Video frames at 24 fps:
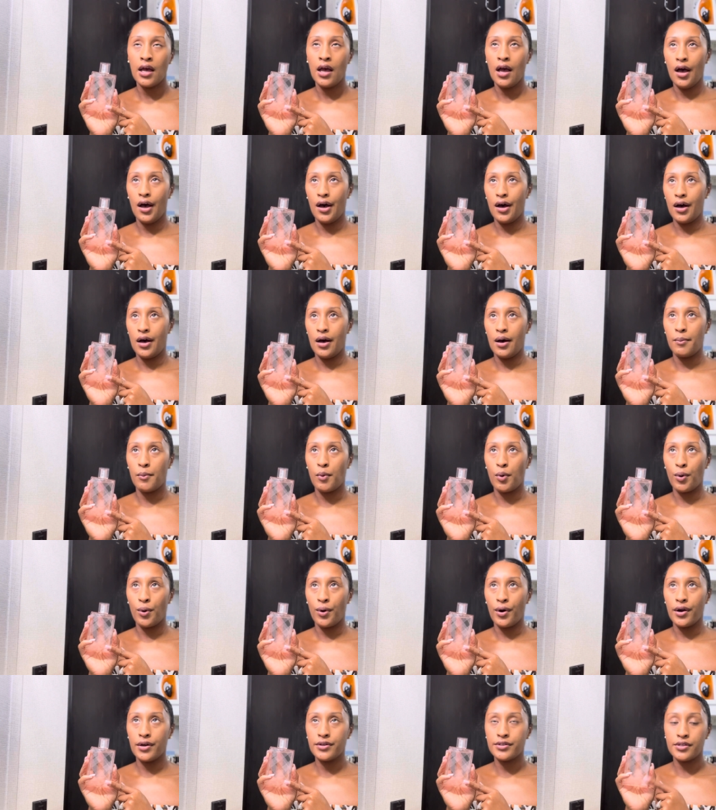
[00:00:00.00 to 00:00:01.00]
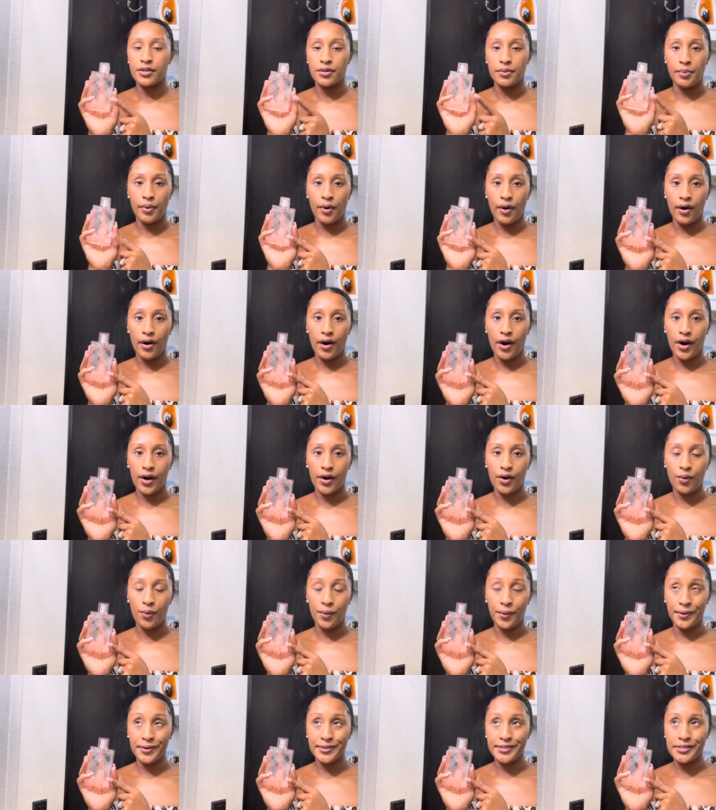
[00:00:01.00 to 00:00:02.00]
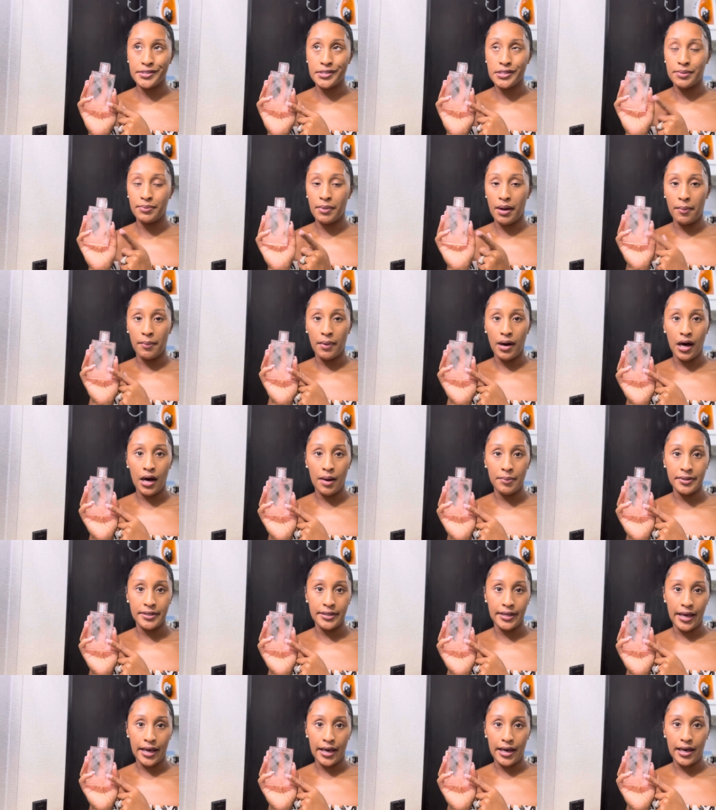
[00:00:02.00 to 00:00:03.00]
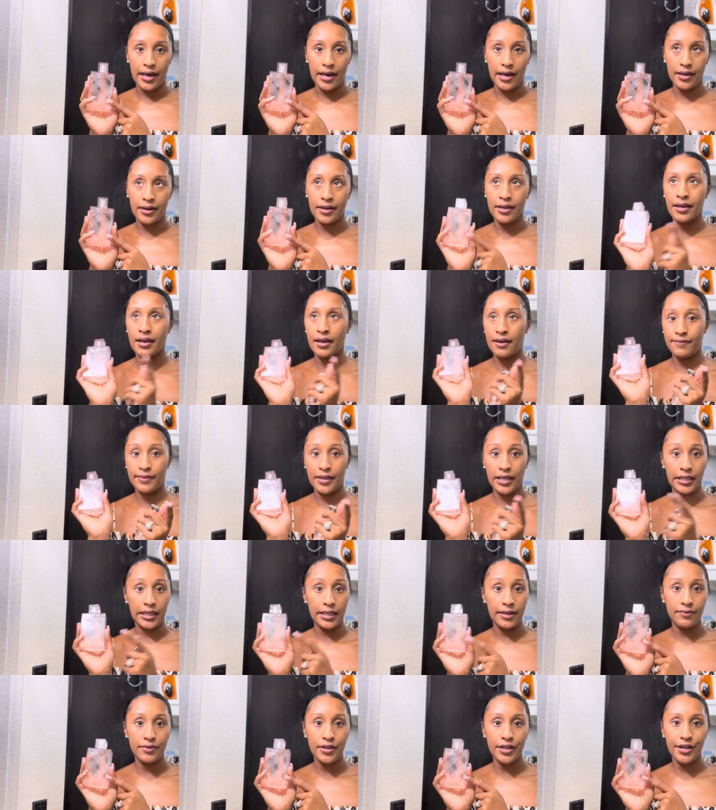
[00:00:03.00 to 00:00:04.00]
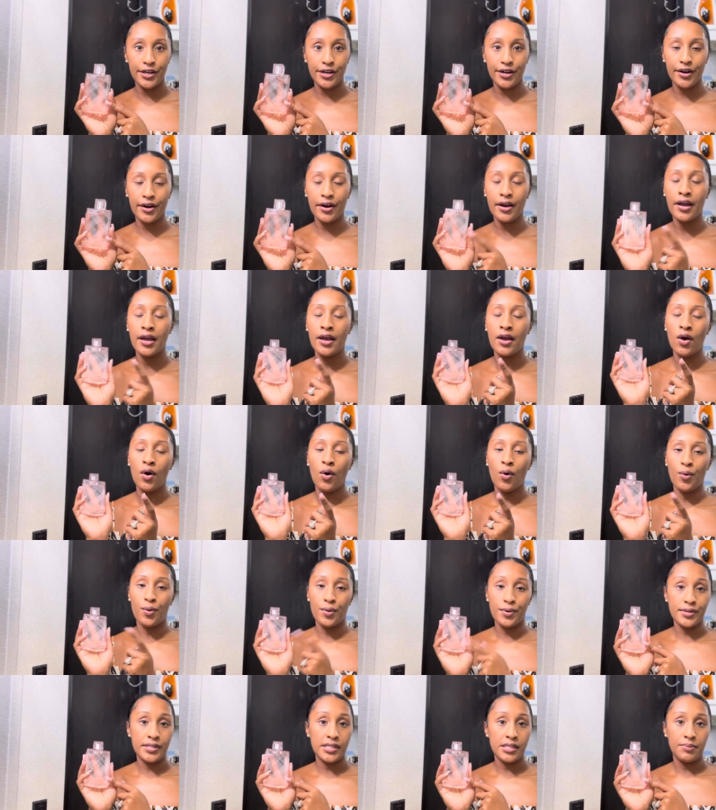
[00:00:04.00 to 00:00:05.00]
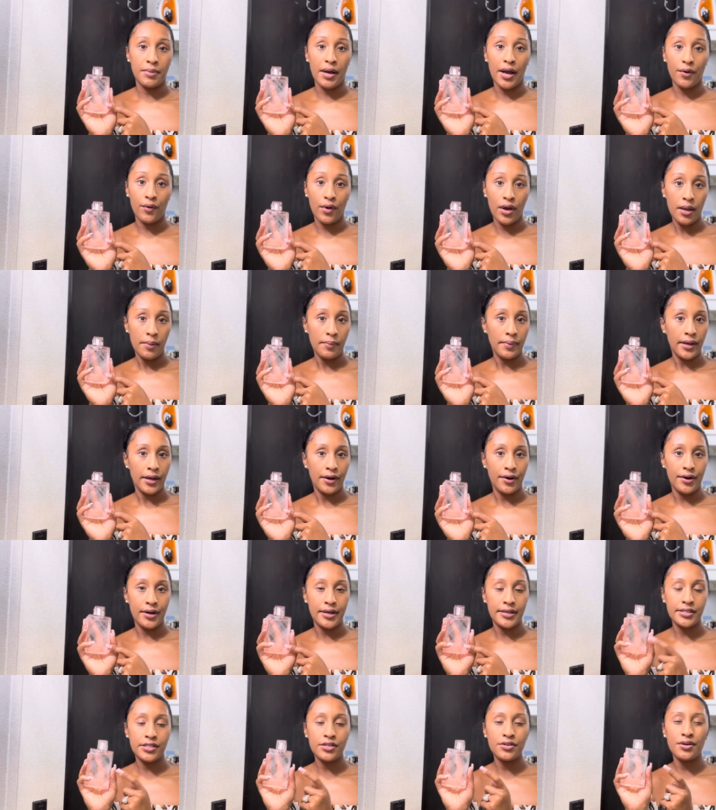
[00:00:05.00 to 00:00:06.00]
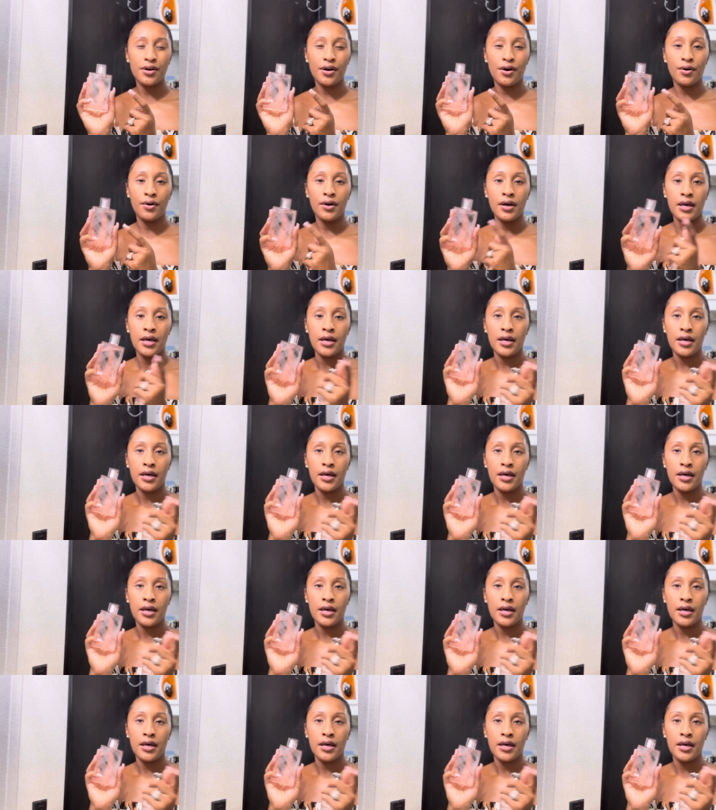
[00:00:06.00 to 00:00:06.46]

um, or to the park, or to see my mom and dad if they lived here, or to see my grandparents, you know,